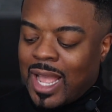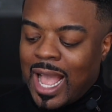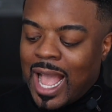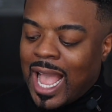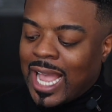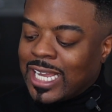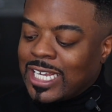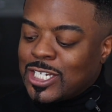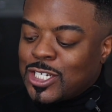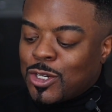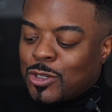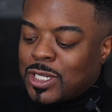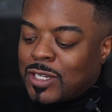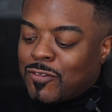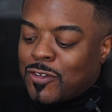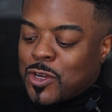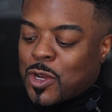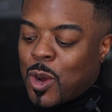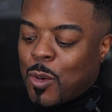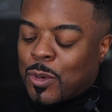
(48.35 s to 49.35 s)
I don't
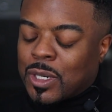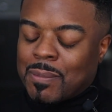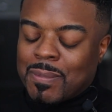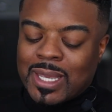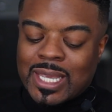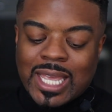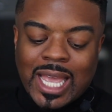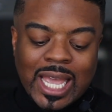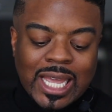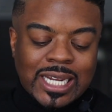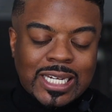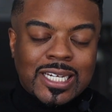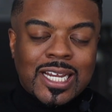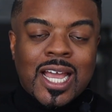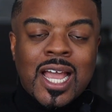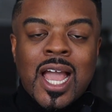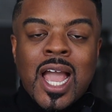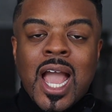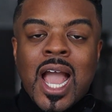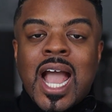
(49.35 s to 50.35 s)
even know where to
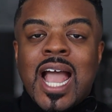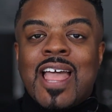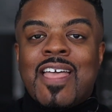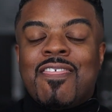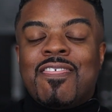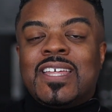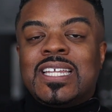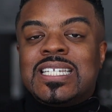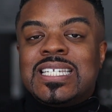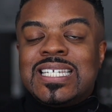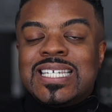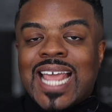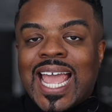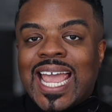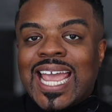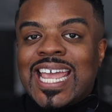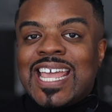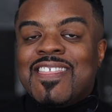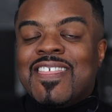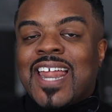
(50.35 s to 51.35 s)
begin. The
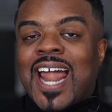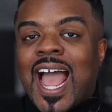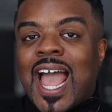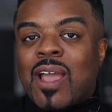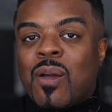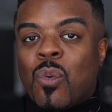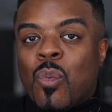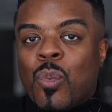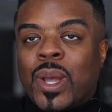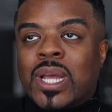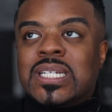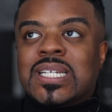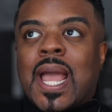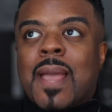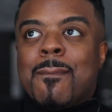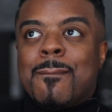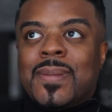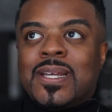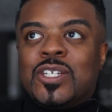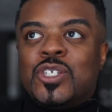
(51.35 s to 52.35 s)
day that I went,
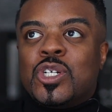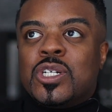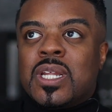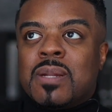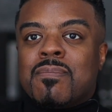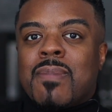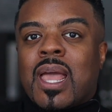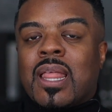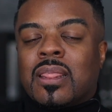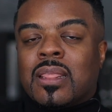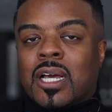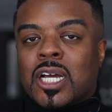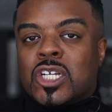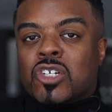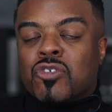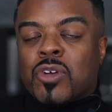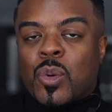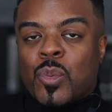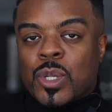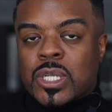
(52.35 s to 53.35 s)
I mentioned in my
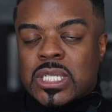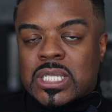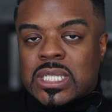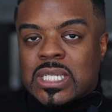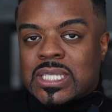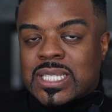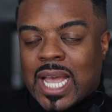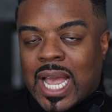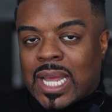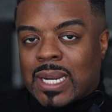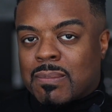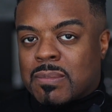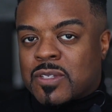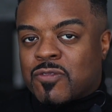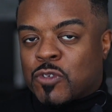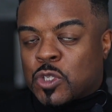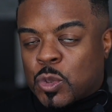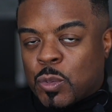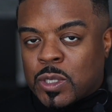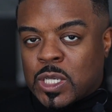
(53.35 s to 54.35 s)
luxury wish list
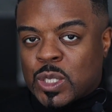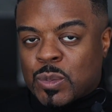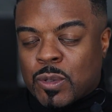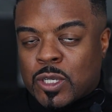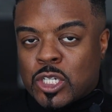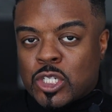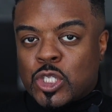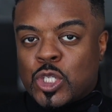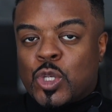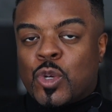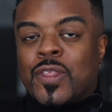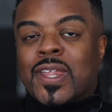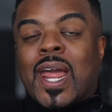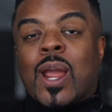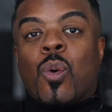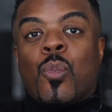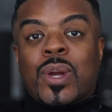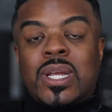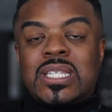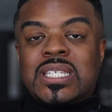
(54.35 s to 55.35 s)
items for twenty twenty-two that
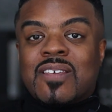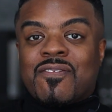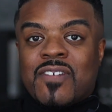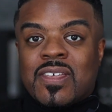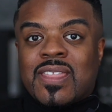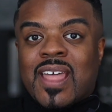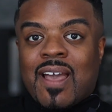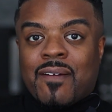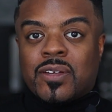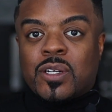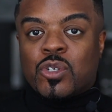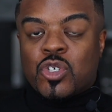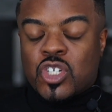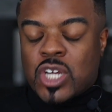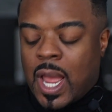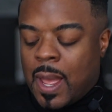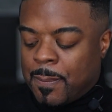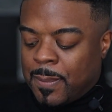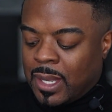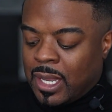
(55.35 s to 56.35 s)
I went to Fifth Avenue
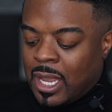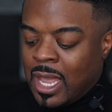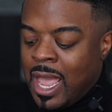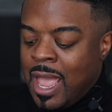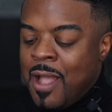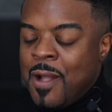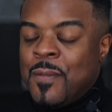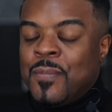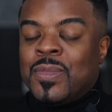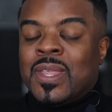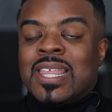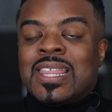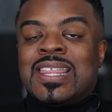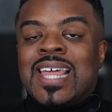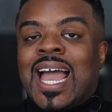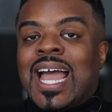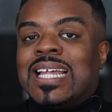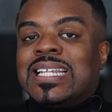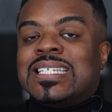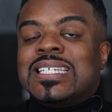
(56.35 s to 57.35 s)
shopping.
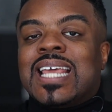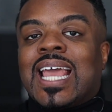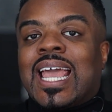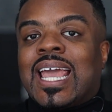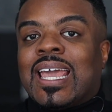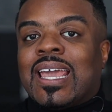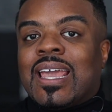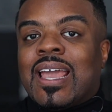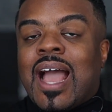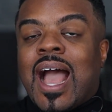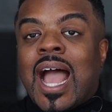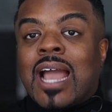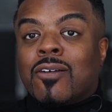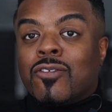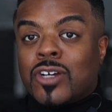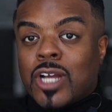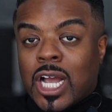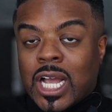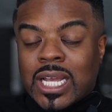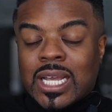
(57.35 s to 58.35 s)
That day,
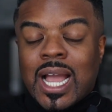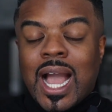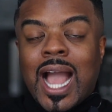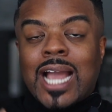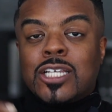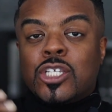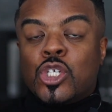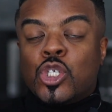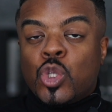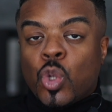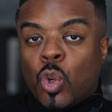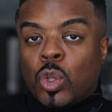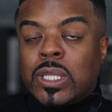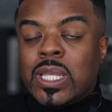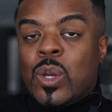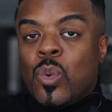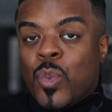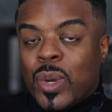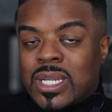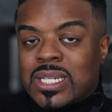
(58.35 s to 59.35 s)
I, I
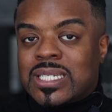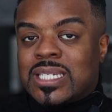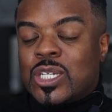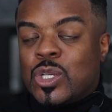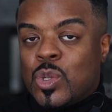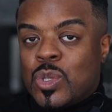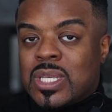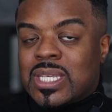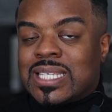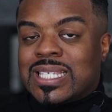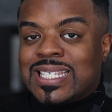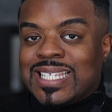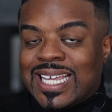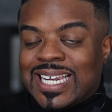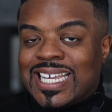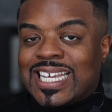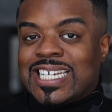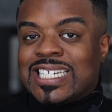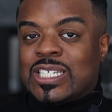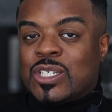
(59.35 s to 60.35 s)
solely went to this
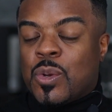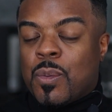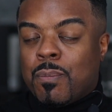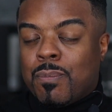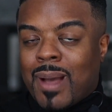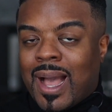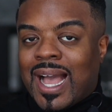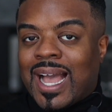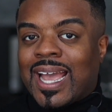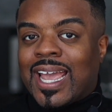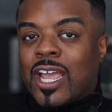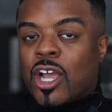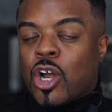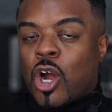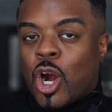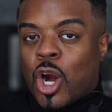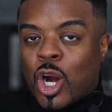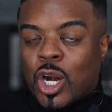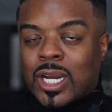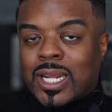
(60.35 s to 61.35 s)
city to buy
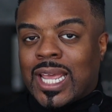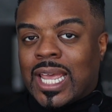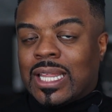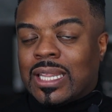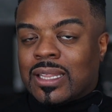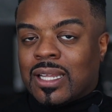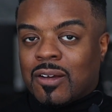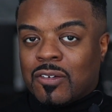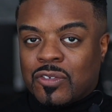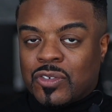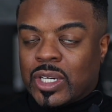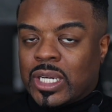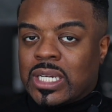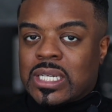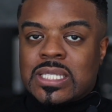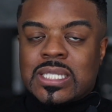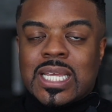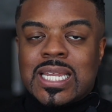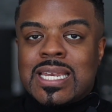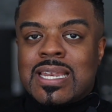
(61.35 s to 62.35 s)
Cartier love
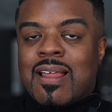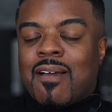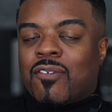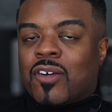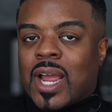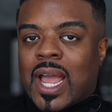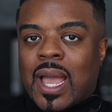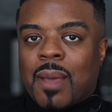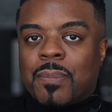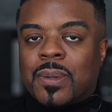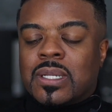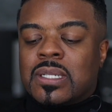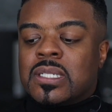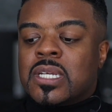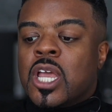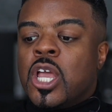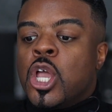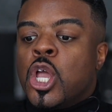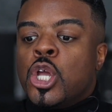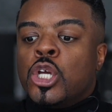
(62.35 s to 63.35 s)
rings. Never
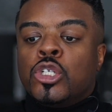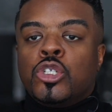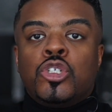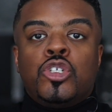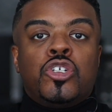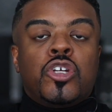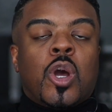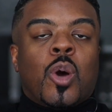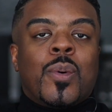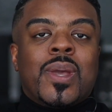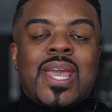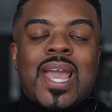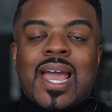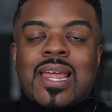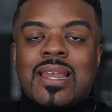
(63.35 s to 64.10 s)
happened. Joey